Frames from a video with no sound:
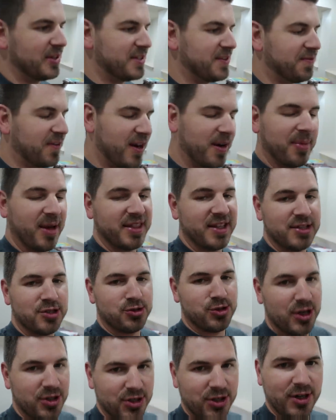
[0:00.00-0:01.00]
What's fun about these
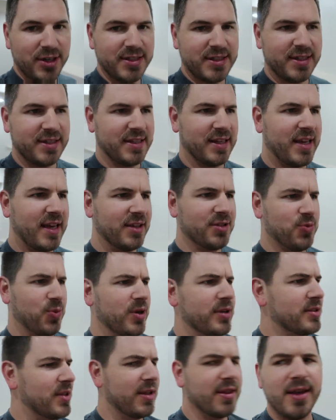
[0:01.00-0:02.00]
treasure hunts is the kids
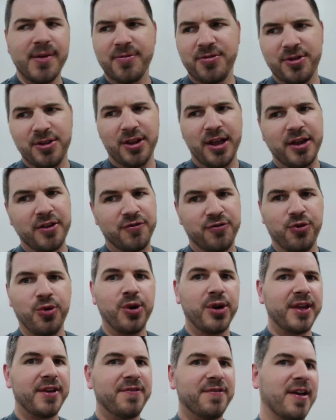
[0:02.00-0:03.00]
worked on them for like
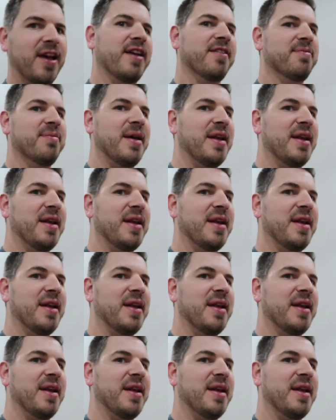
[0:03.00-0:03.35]
45